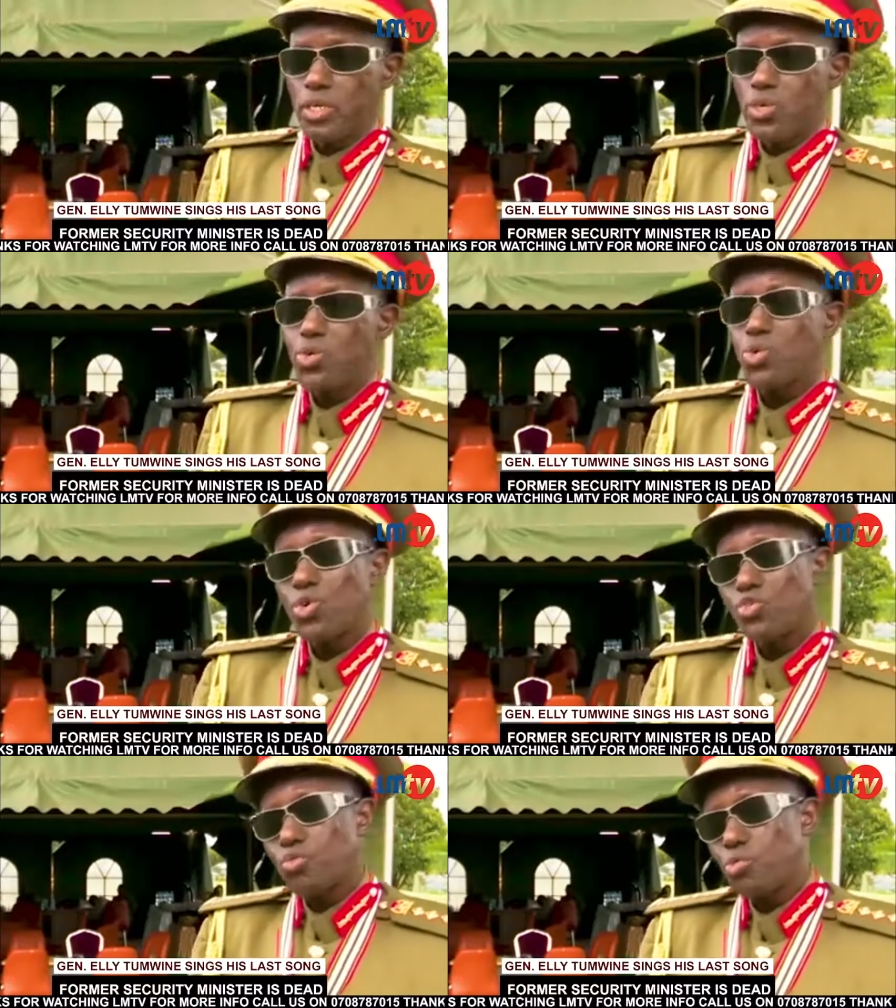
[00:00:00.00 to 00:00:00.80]
you
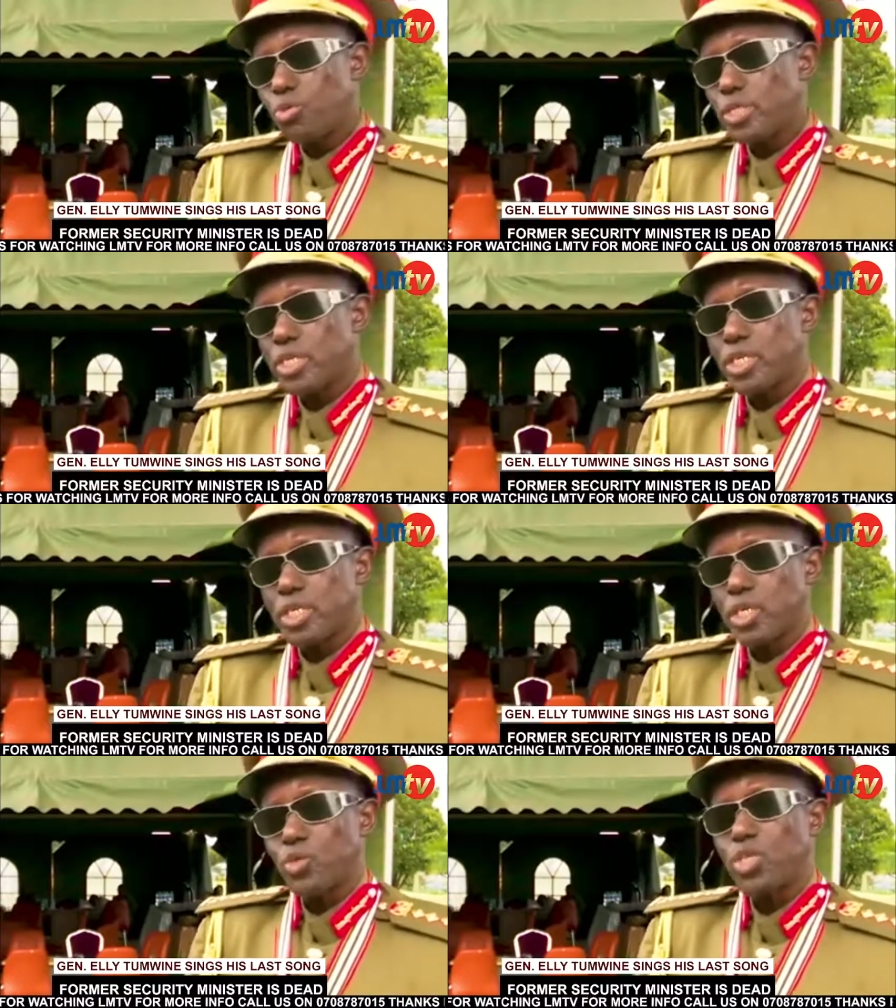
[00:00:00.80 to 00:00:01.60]
contributed
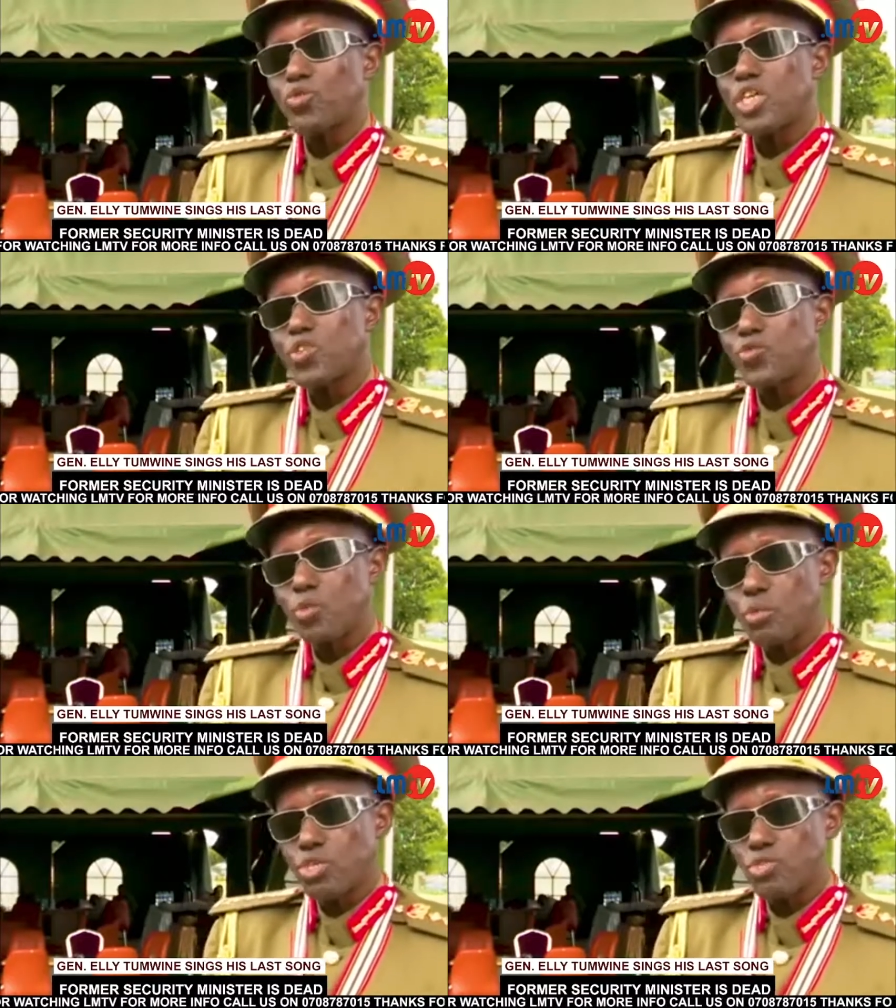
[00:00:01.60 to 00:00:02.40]
to the
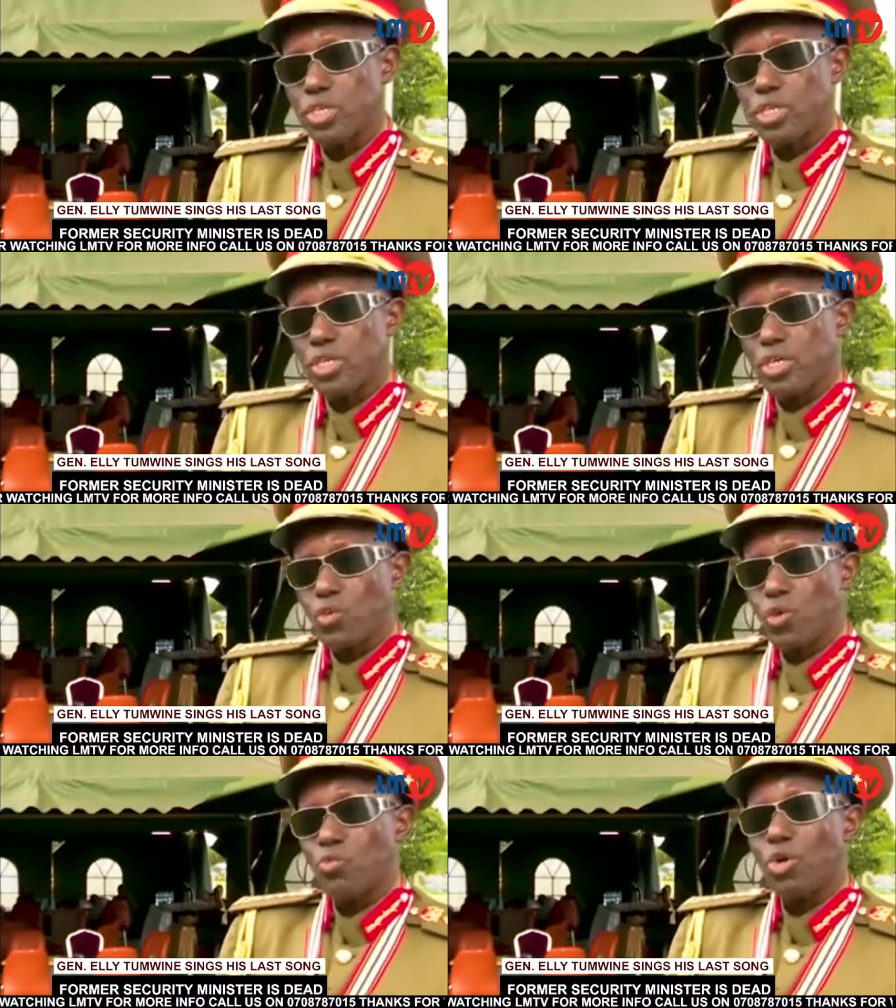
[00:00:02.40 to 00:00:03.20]
transformation
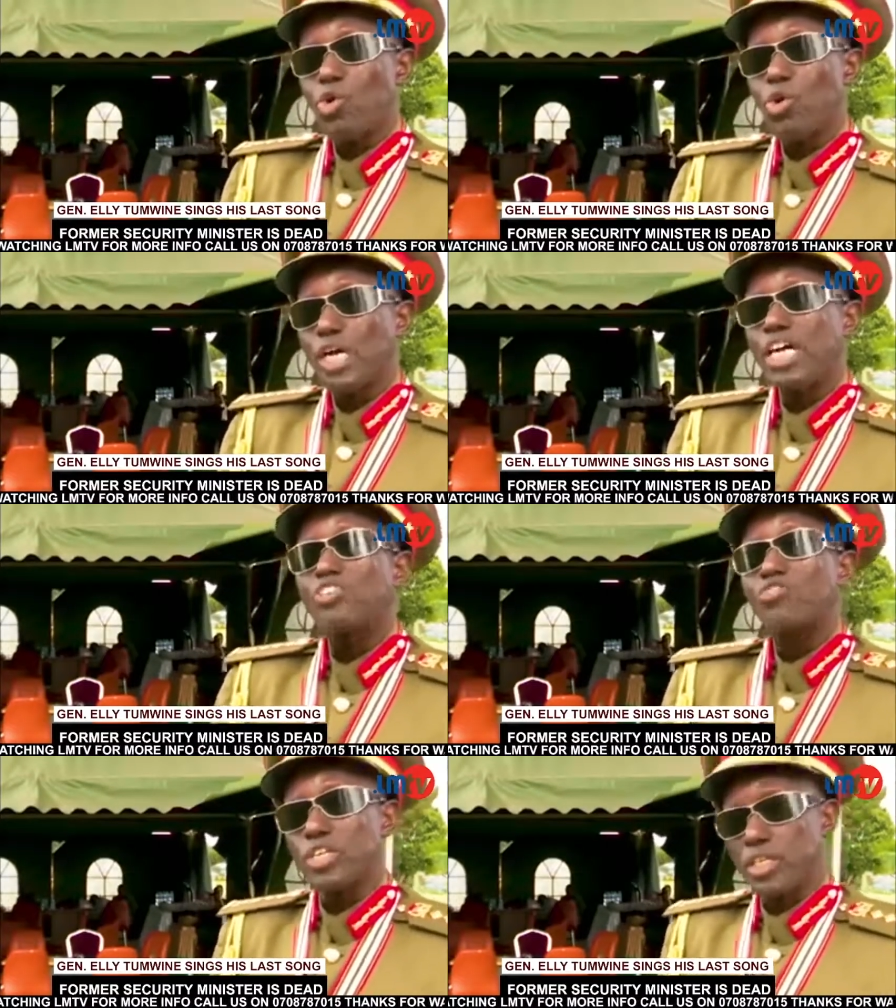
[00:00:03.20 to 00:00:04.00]
of a whole
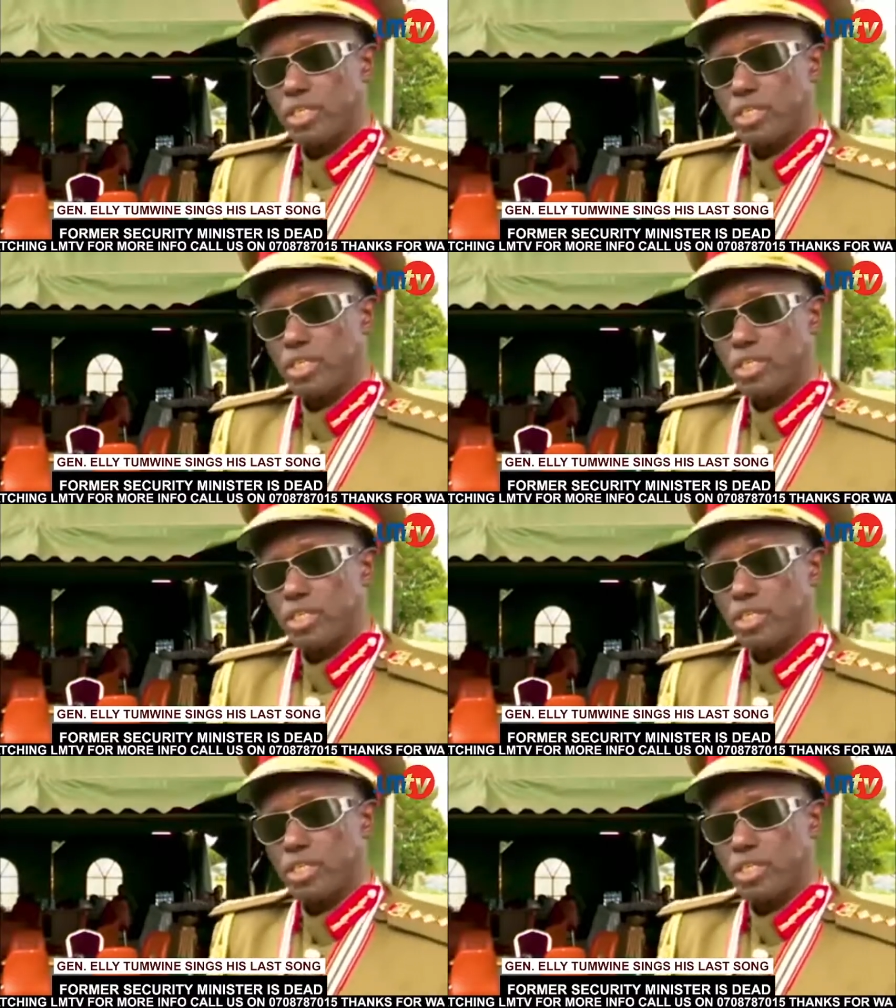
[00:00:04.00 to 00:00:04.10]
country,